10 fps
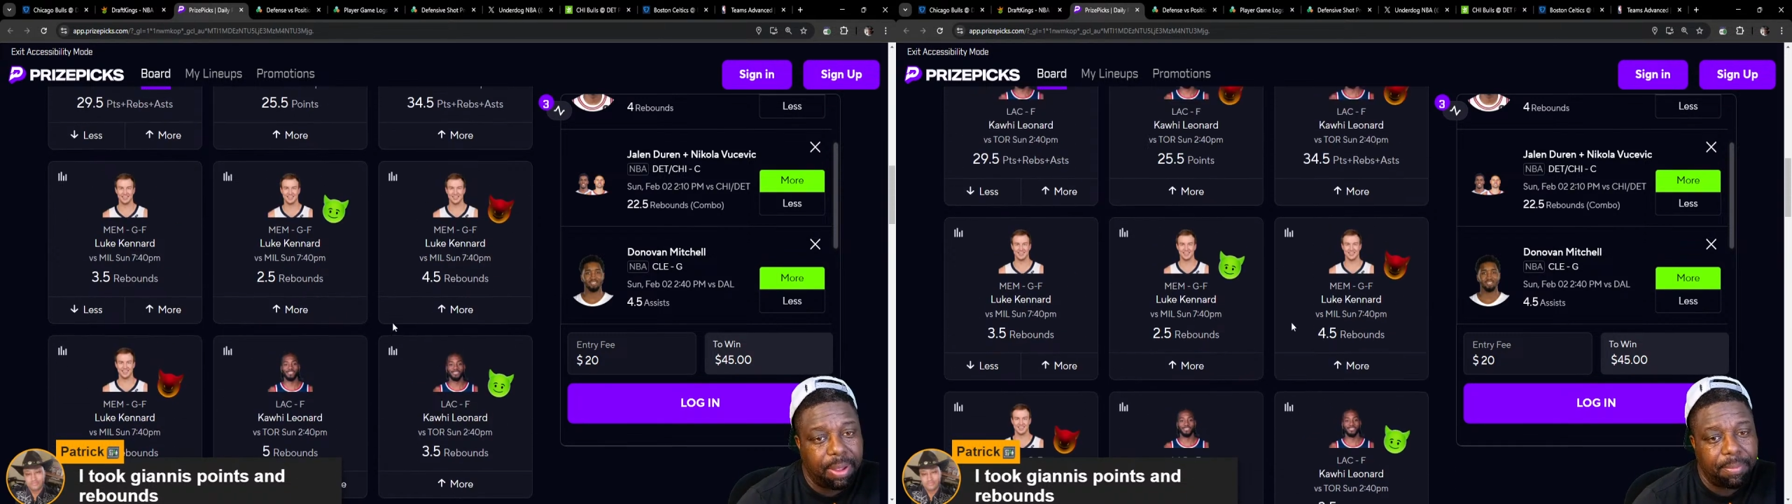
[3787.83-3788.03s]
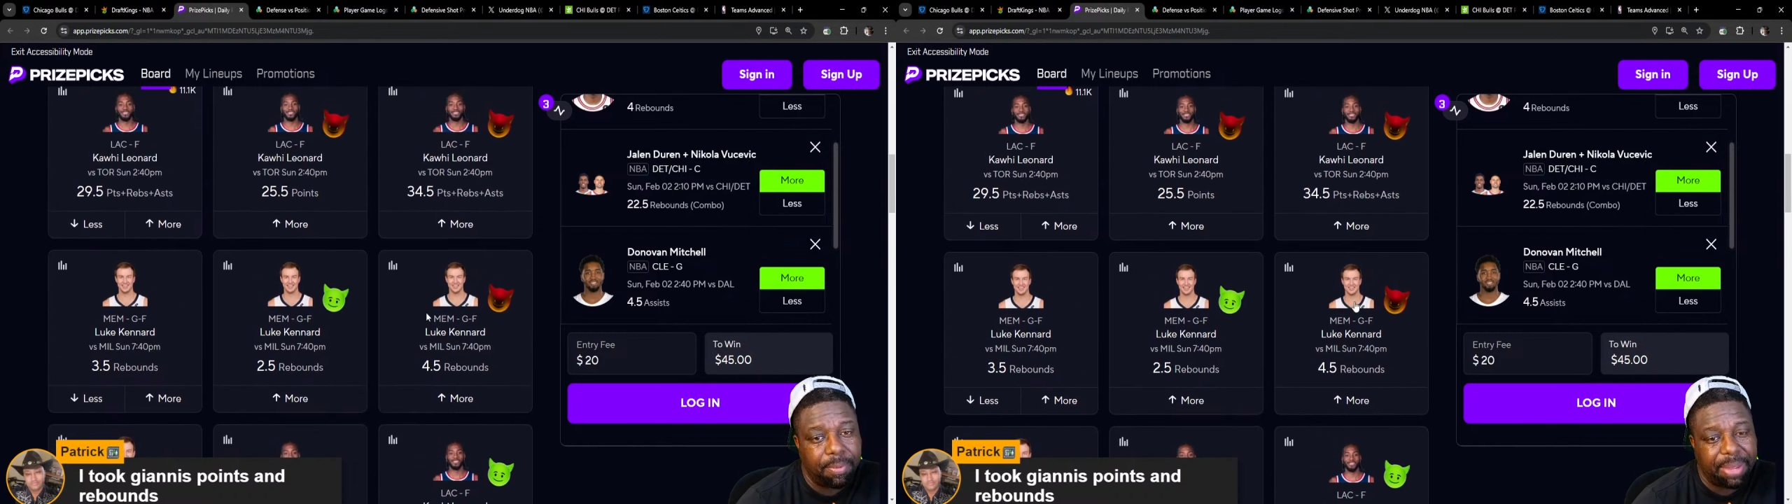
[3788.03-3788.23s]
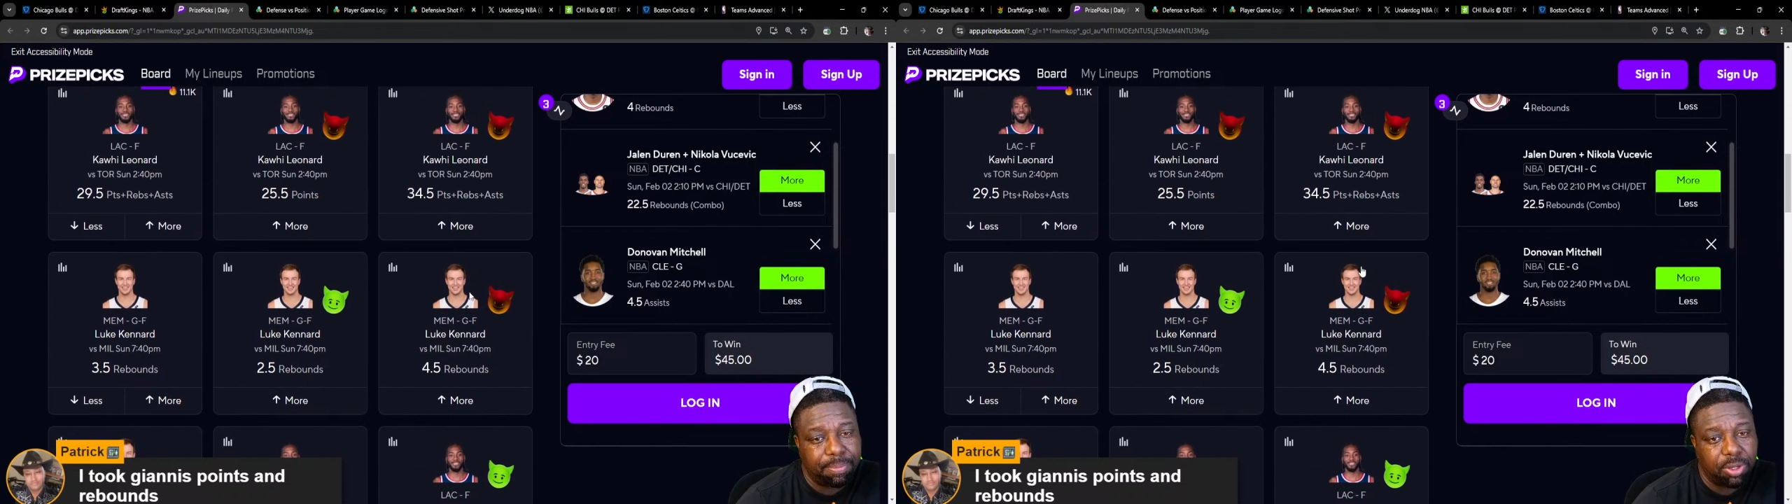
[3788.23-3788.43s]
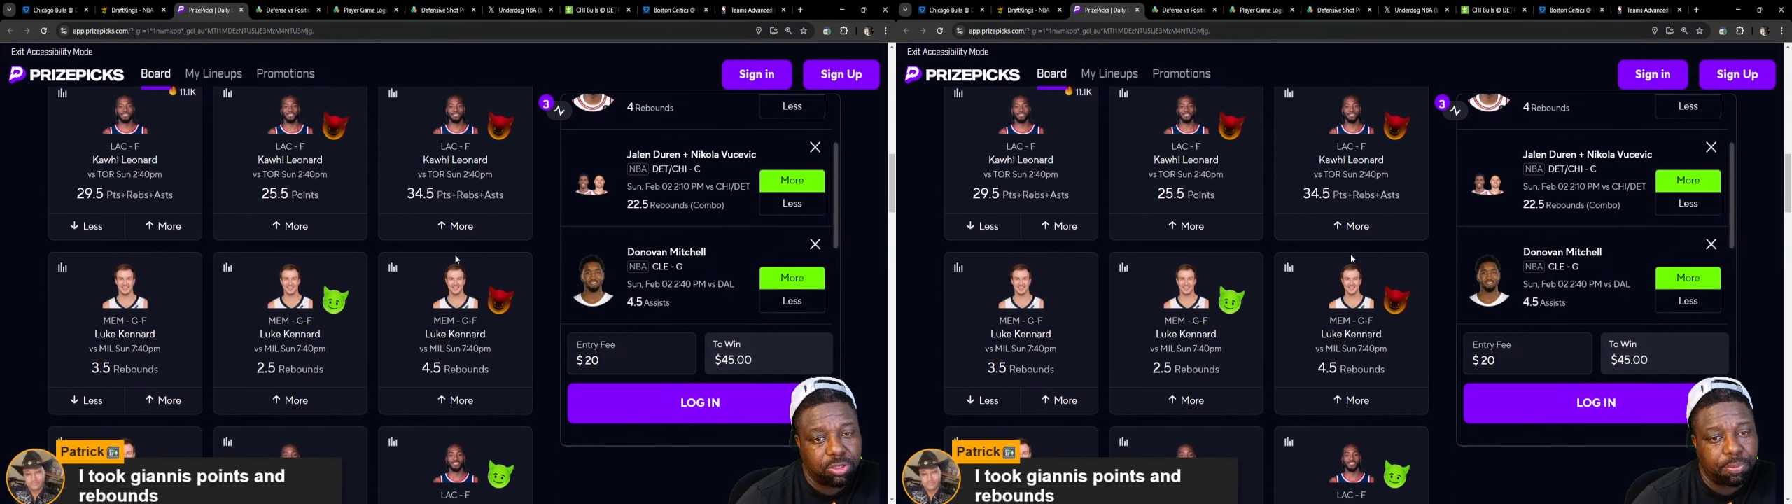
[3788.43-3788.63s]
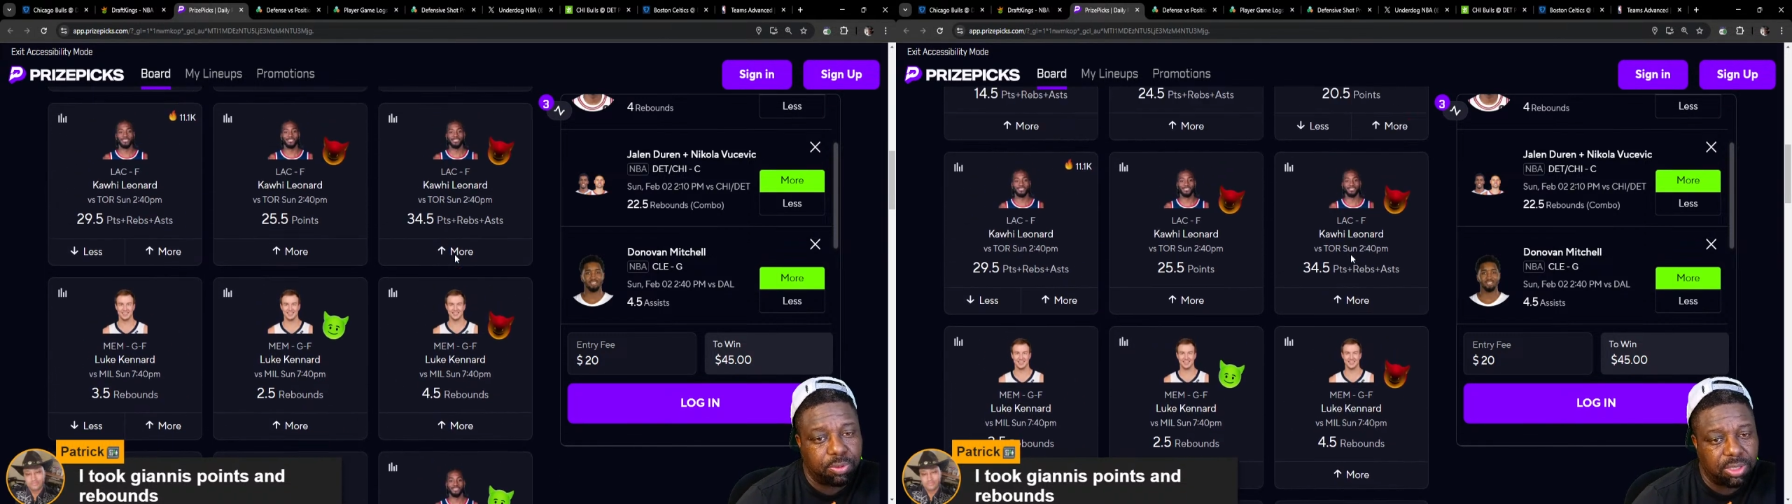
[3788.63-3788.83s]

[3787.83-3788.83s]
going to make multiple